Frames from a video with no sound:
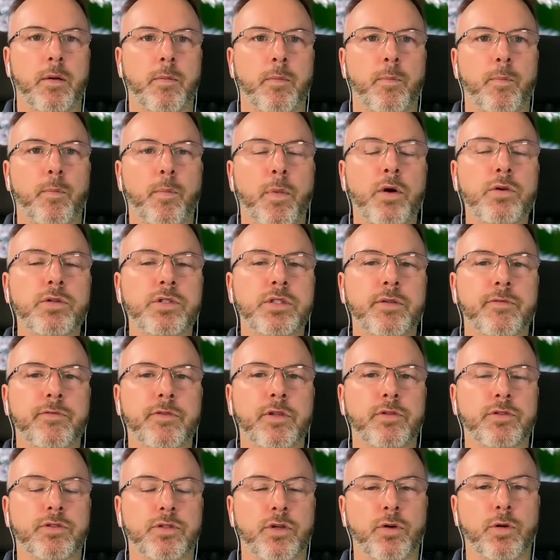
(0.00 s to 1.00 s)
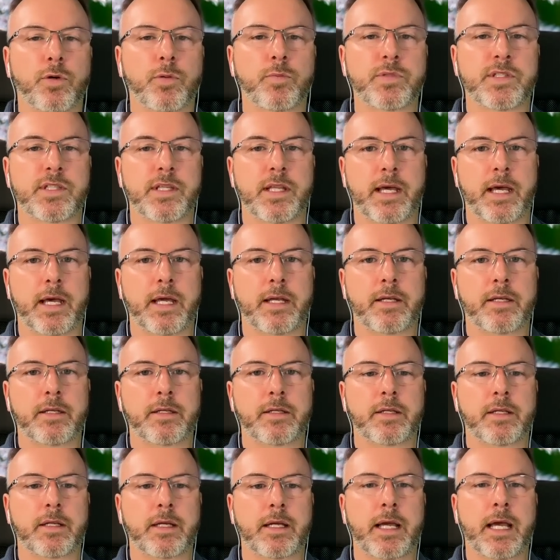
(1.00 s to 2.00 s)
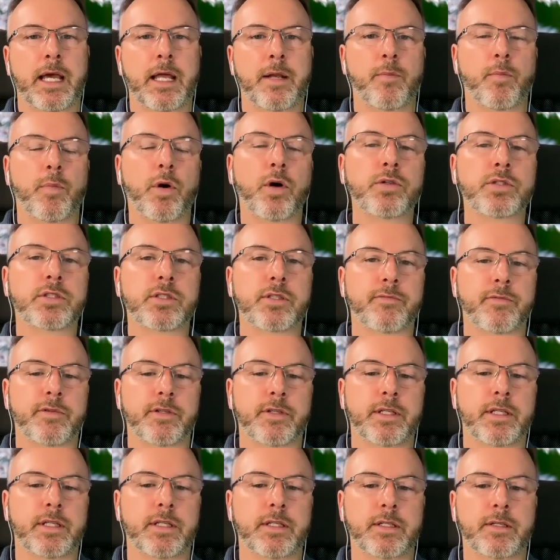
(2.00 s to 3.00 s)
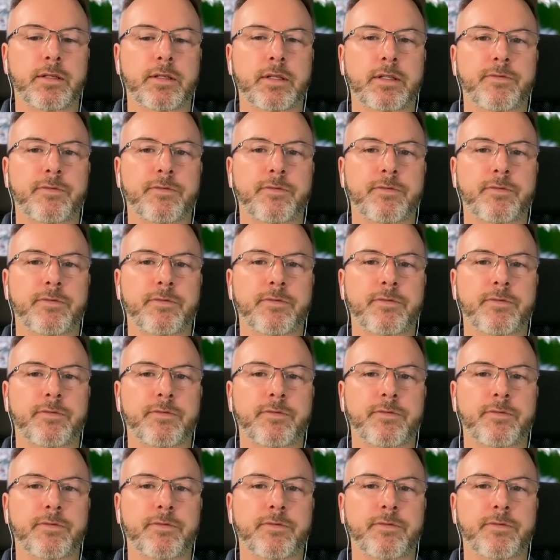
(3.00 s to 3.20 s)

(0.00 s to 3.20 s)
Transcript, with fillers: Most of those homes then and most of the